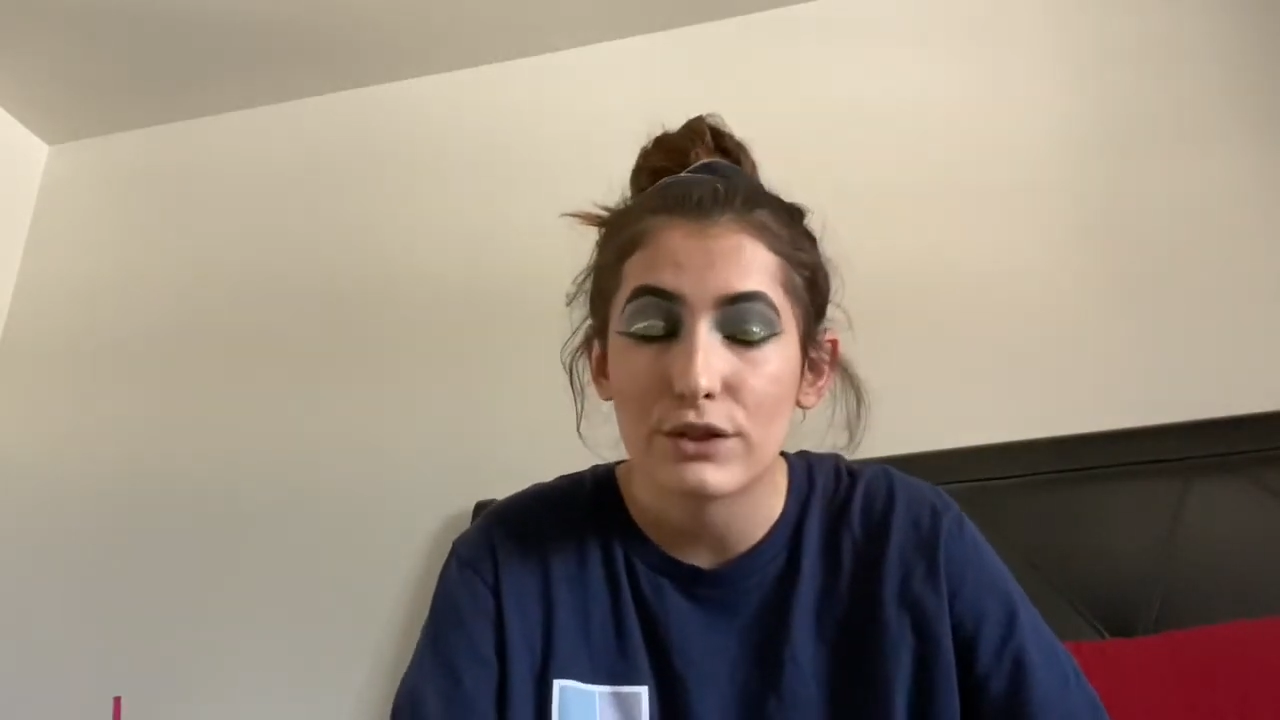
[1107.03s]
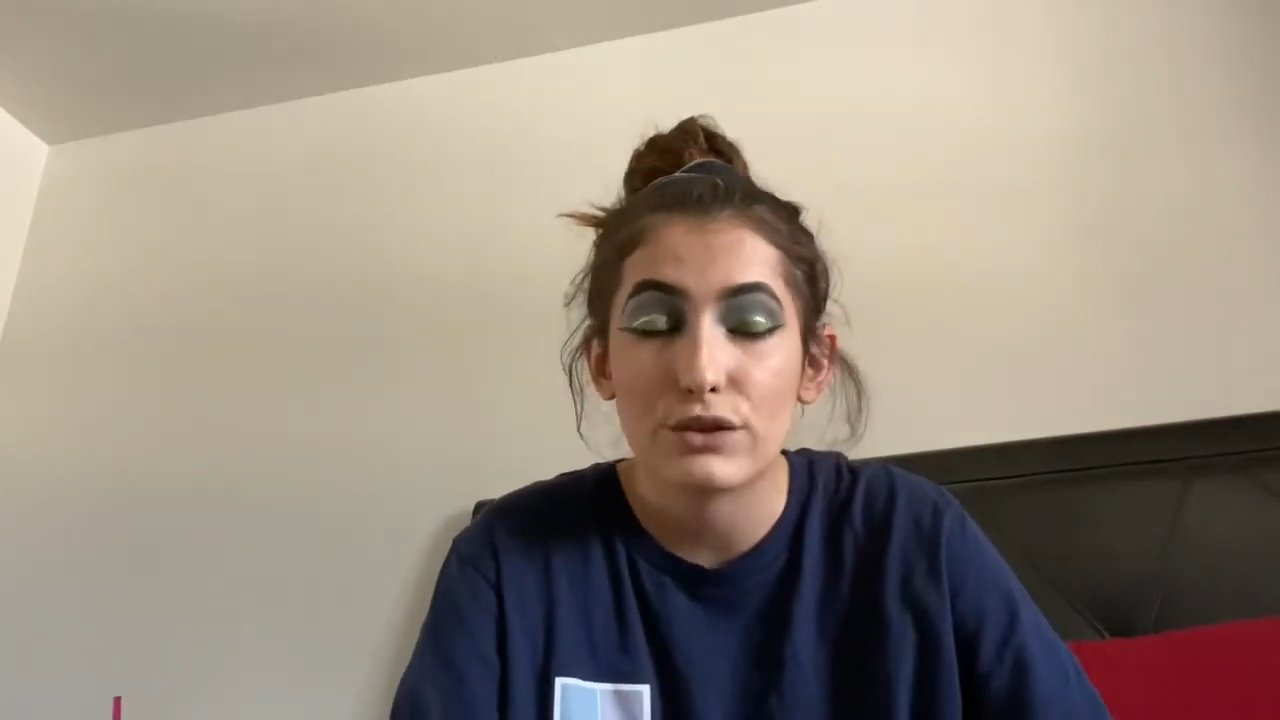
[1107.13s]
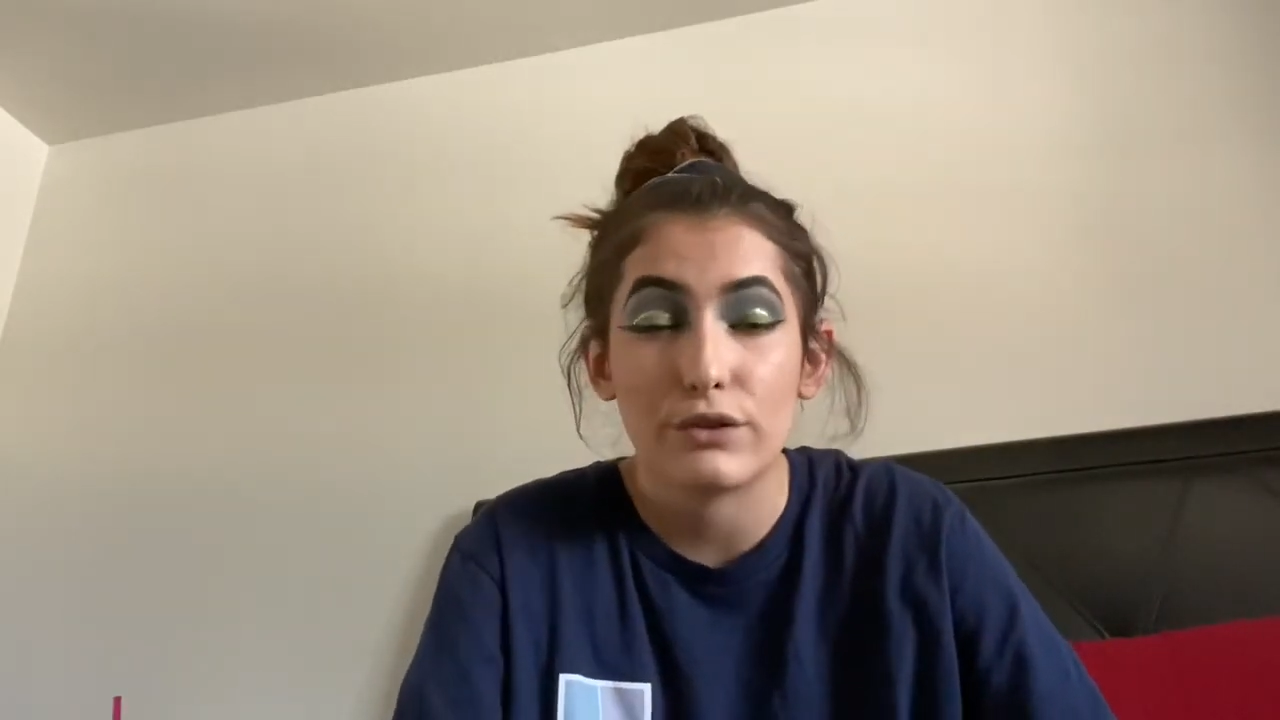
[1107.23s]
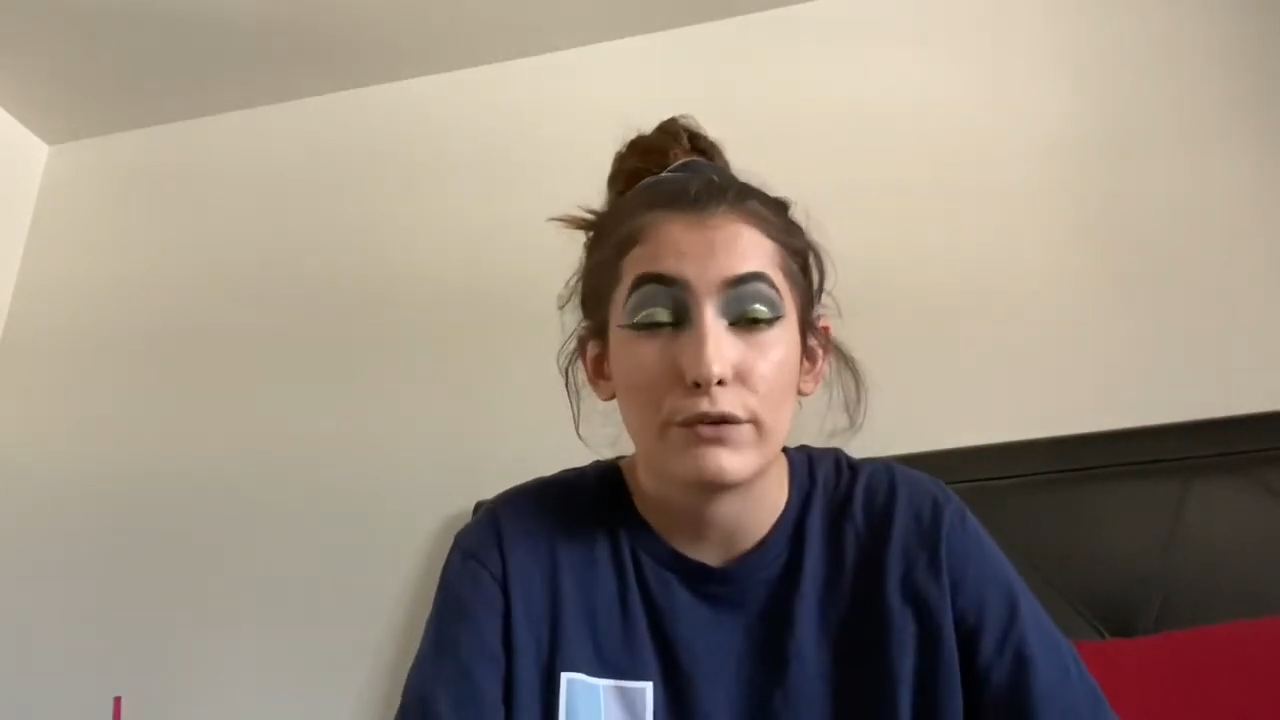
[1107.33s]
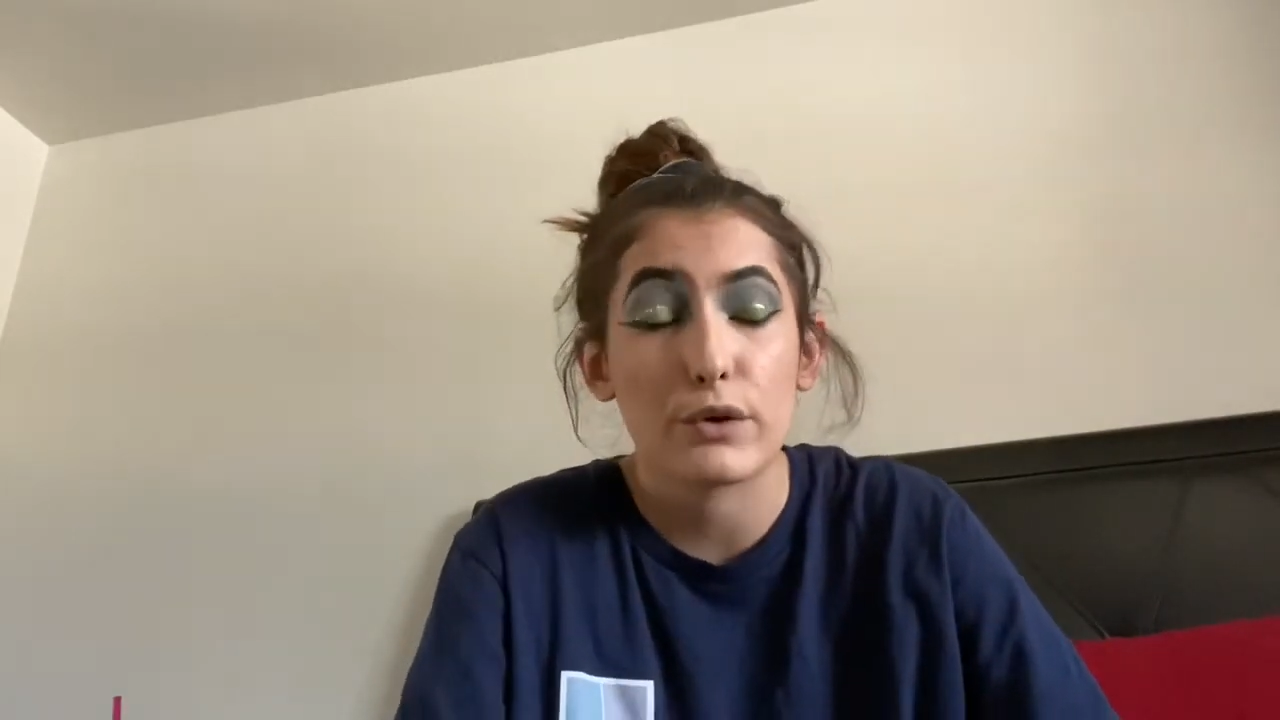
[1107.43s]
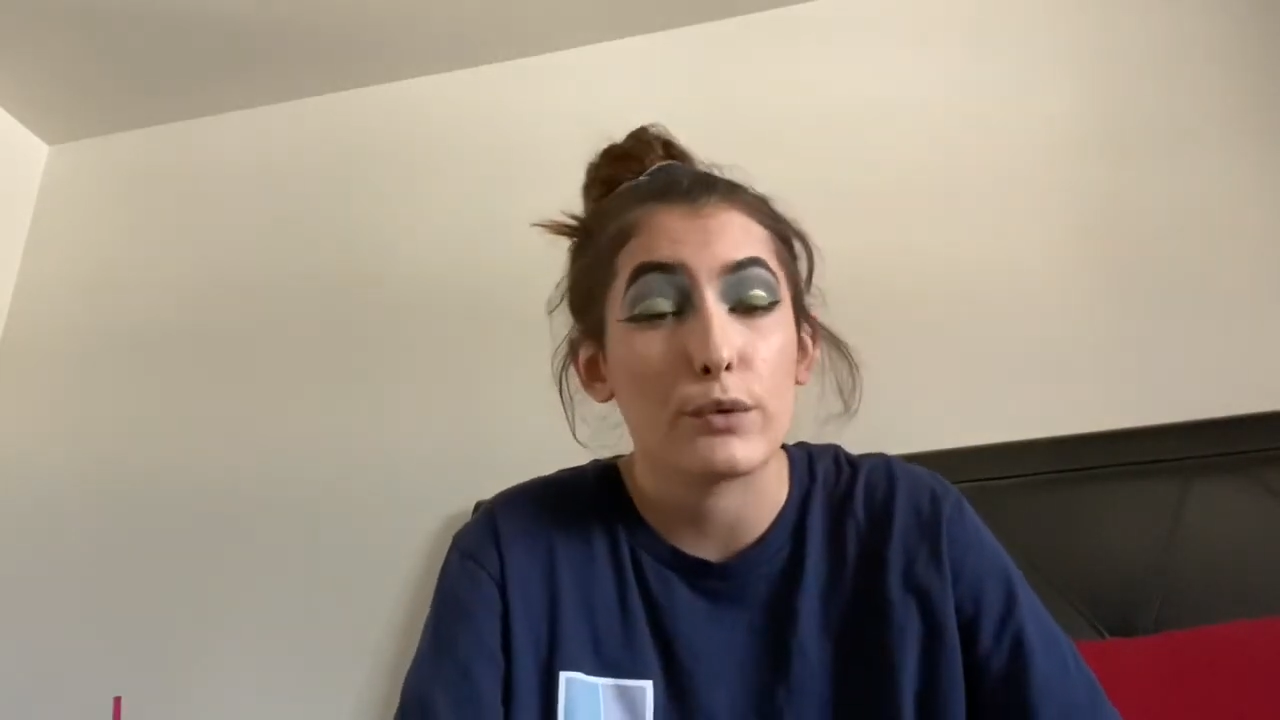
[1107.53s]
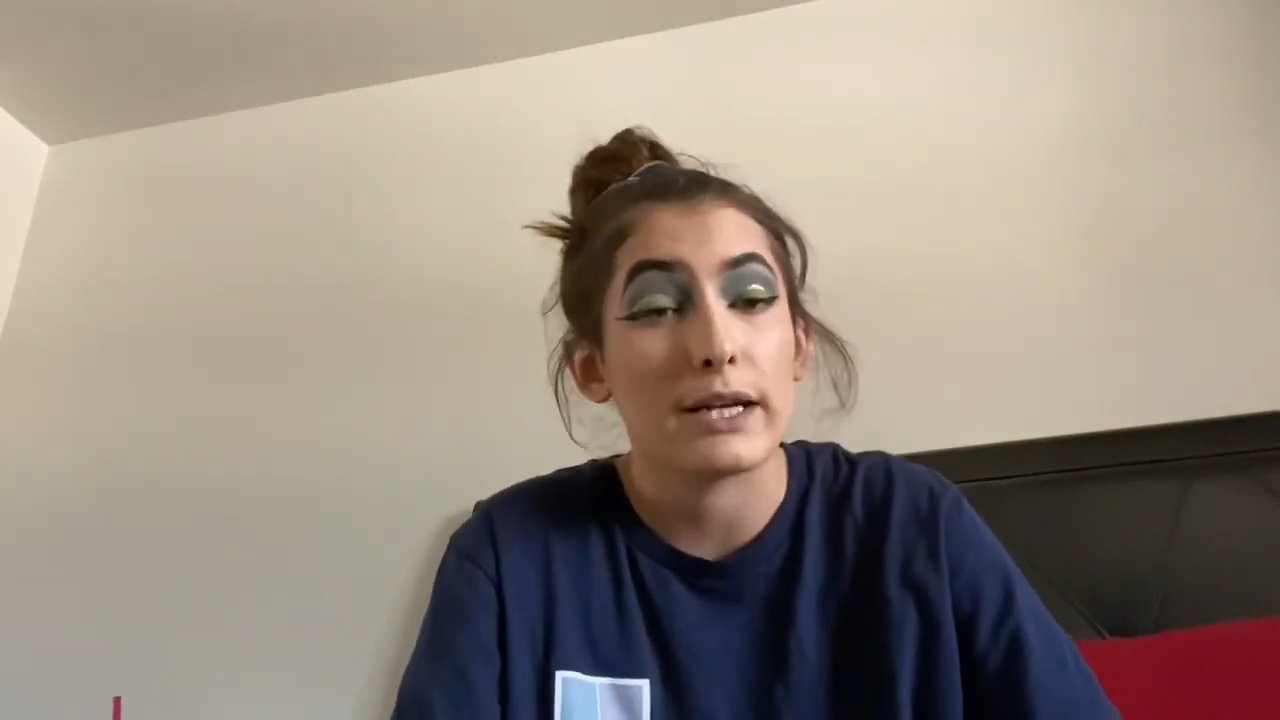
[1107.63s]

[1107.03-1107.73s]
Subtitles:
So if you're going